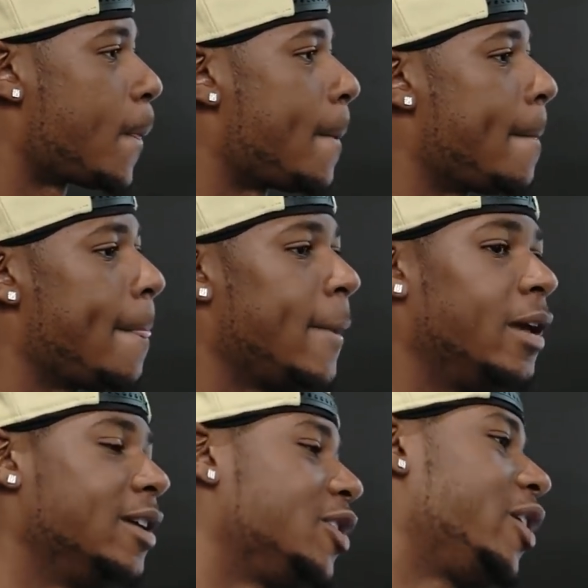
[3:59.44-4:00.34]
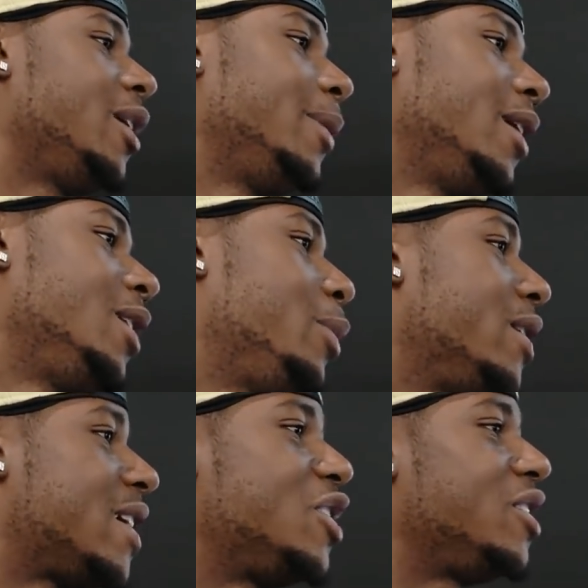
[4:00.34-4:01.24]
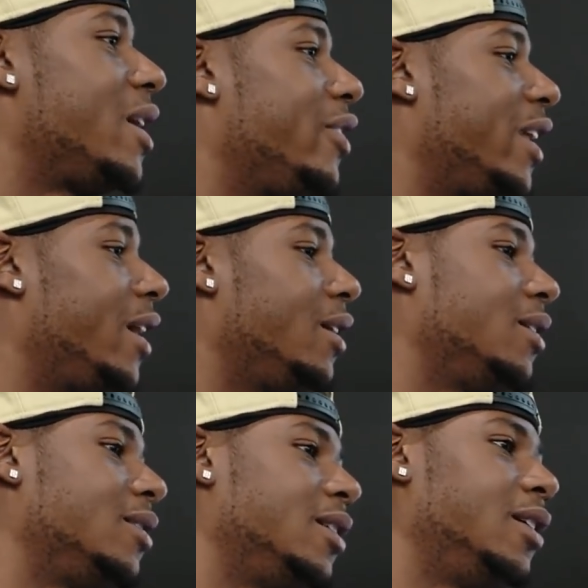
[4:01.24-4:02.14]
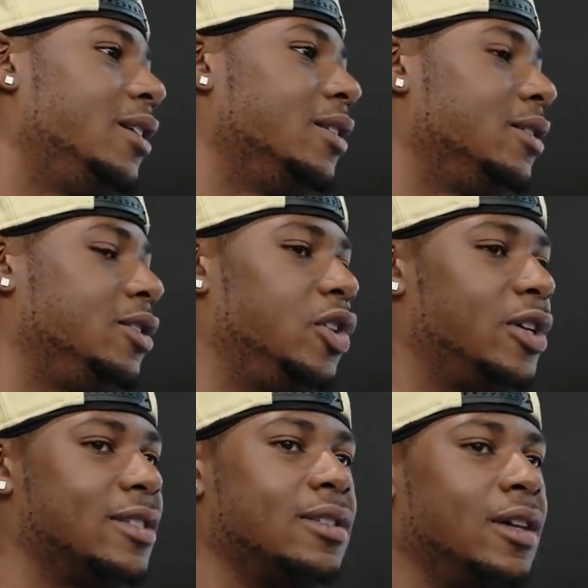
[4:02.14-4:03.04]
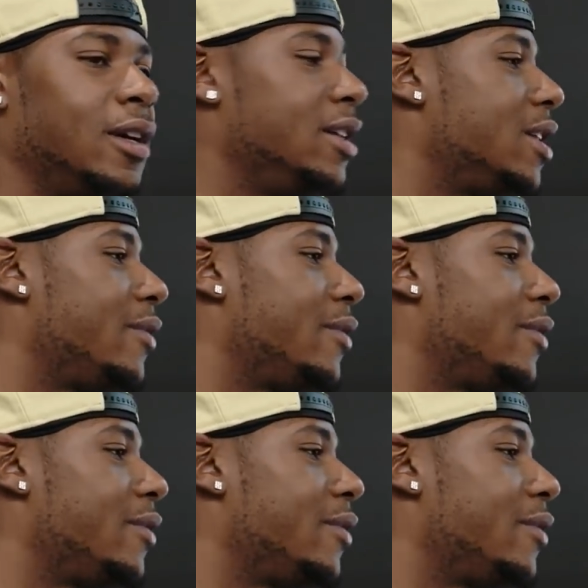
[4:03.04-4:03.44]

And we have a versatile weapon in him, a guy